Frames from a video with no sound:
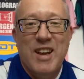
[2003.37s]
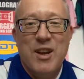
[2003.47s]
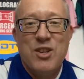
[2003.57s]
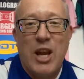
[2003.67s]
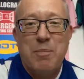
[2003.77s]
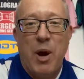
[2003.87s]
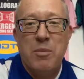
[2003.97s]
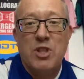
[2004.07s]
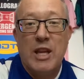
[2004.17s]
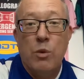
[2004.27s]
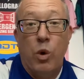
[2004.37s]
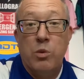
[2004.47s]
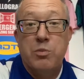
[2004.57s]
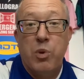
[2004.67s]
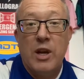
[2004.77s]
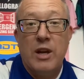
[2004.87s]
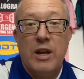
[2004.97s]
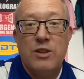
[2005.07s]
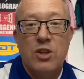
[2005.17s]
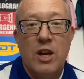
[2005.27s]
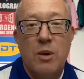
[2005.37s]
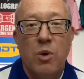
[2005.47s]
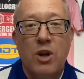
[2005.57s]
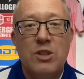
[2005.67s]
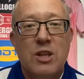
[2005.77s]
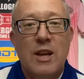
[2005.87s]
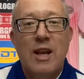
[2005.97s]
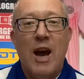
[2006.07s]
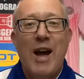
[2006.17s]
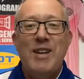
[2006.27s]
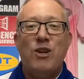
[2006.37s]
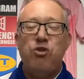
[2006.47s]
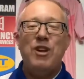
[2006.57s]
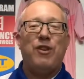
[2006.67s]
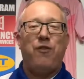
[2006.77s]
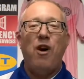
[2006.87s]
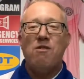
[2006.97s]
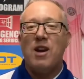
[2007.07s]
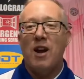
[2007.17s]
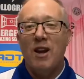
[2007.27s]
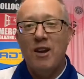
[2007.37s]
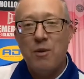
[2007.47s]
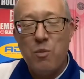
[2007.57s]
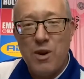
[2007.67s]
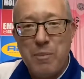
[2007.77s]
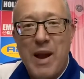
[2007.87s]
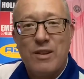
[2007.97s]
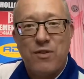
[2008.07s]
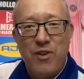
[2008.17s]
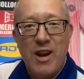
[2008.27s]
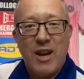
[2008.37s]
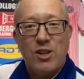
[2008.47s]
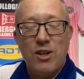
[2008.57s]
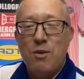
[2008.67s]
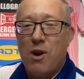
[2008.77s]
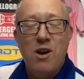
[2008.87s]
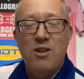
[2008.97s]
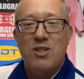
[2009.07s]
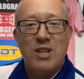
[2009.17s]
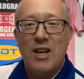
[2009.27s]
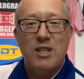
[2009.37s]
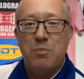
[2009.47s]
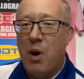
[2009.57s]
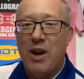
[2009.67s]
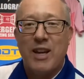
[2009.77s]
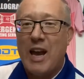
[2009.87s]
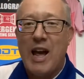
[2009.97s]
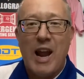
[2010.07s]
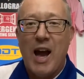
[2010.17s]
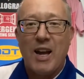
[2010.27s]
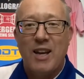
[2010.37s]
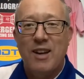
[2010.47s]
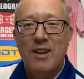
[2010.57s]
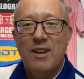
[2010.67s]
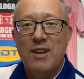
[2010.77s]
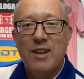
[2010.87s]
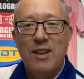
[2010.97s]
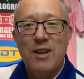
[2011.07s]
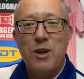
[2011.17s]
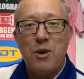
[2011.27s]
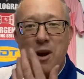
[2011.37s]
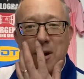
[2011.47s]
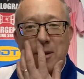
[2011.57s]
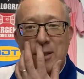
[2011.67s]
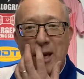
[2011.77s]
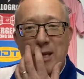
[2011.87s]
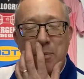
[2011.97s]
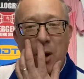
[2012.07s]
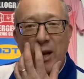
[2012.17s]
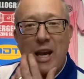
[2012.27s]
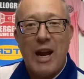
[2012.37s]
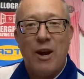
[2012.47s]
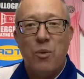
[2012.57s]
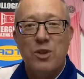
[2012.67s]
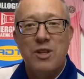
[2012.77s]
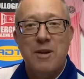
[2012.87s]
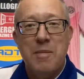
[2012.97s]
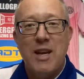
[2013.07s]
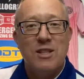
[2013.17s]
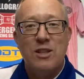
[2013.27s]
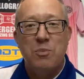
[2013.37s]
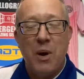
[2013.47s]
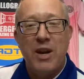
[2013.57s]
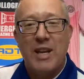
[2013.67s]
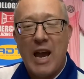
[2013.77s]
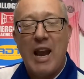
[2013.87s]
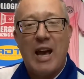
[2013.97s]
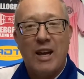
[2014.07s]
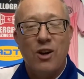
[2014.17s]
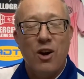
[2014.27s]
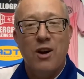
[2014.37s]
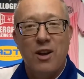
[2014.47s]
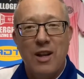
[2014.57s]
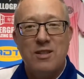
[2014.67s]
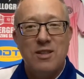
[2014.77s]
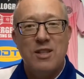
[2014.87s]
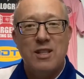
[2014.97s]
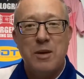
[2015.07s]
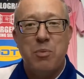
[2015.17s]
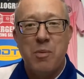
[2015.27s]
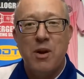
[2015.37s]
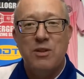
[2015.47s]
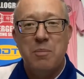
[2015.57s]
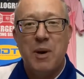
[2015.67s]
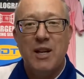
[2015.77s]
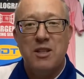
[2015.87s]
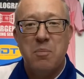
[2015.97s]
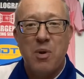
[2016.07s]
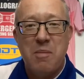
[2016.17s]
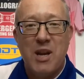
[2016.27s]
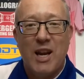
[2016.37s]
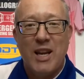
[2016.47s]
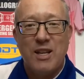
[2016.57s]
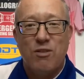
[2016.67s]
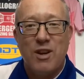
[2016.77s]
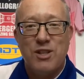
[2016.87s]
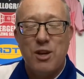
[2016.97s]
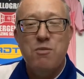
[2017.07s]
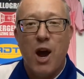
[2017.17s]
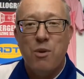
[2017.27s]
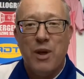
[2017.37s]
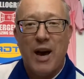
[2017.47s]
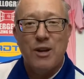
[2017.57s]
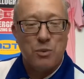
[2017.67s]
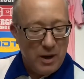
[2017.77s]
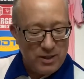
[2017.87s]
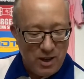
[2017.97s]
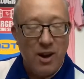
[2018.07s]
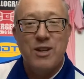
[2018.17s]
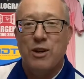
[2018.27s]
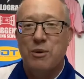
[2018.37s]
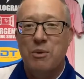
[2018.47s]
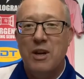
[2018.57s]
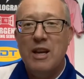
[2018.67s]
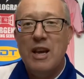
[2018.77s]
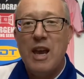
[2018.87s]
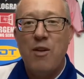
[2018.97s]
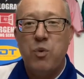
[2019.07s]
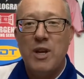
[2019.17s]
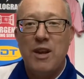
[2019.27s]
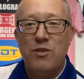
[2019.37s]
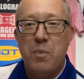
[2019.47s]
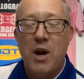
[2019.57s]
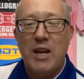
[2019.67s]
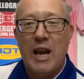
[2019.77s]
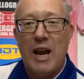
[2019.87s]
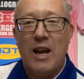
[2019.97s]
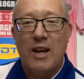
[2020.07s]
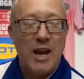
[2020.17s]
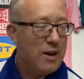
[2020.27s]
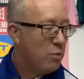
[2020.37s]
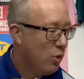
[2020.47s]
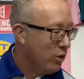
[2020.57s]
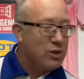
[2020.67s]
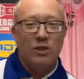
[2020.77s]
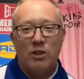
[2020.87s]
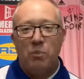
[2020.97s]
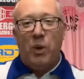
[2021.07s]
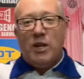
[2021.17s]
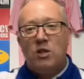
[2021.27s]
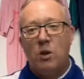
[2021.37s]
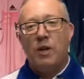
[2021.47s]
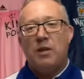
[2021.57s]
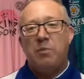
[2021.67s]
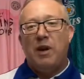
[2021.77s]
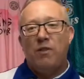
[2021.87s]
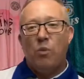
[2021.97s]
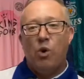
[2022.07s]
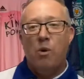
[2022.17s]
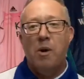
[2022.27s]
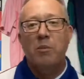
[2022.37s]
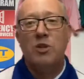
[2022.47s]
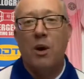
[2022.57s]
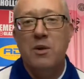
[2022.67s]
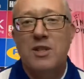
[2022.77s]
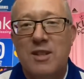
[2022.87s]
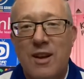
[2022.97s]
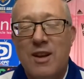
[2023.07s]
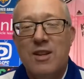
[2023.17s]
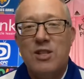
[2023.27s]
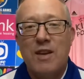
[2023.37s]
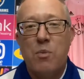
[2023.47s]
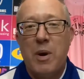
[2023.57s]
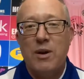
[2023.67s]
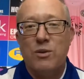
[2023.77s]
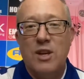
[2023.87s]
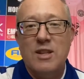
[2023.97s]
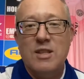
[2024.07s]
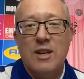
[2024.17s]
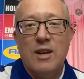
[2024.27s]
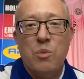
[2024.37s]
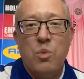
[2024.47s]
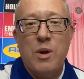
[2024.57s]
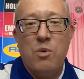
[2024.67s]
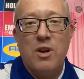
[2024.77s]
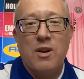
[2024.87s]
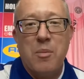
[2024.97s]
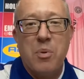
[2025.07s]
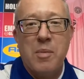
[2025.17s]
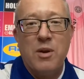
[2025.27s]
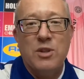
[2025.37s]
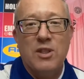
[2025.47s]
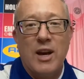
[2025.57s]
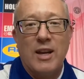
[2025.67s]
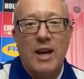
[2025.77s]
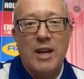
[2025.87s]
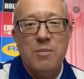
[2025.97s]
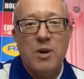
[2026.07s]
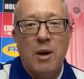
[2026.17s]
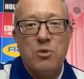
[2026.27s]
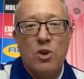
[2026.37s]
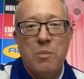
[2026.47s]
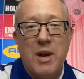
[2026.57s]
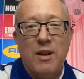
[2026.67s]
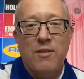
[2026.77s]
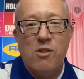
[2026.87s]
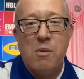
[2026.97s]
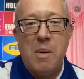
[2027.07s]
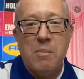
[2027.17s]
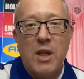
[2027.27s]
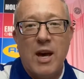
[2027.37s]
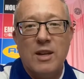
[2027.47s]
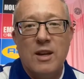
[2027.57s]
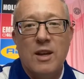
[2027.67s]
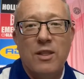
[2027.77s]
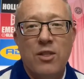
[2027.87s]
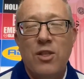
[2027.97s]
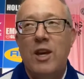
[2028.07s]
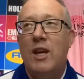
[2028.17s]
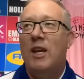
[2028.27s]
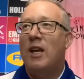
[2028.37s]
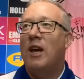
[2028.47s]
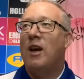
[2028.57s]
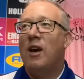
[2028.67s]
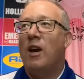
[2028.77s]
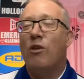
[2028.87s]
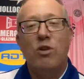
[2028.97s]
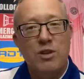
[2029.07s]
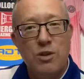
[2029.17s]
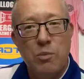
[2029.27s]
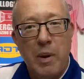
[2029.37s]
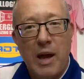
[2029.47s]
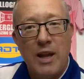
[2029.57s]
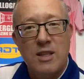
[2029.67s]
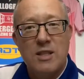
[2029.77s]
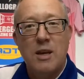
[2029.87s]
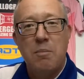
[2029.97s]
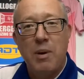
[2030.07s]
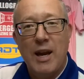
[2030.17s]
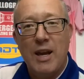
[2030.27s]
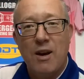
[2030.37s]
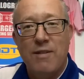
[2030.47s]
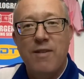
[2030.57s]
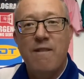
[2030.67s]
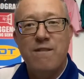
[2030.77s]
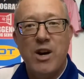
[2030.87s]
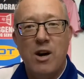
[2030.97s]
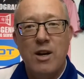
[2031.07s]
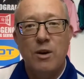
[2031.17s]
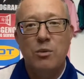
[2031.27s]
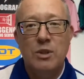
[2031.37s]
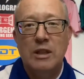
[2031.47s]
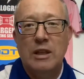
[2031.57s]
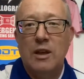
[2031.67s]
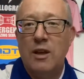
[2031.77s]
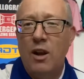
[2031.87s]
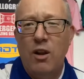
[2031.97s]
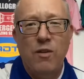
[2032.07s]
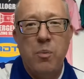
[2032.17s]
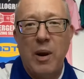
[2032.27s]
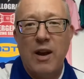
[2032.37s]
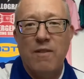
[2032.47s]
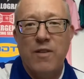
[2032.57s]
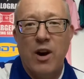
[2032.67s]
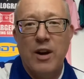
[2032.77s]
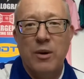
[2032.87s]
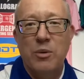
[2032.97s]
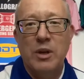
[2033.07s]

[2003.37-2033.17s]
Jake Palmer saying the walk was brilliant. It certainly was. And Chris Forian, we're about to finish. You can't say Spider Calac. You can't say Spider Calac wasn't amazing. Spider Calac got Leicester City promoted back to the Premier League, Chris. You know that as well as I do. If Spider Calac hadn't walked onto the pitch doing his bit of a warm-up to go and save the penalties, we wouldn't have got promoted that game. I'm sure many of you remember that. The Crystal Palace playoff final. Love a playoff final.